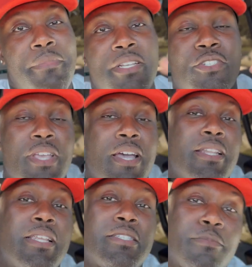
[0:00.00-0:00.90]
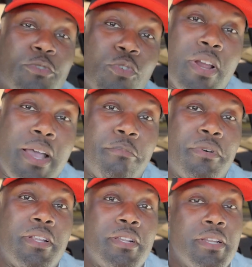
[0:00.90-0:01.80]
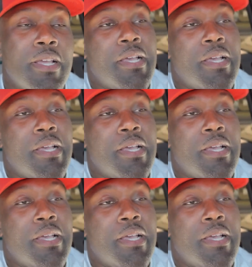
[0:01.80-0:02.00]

make sure y'all hit that subscribe button.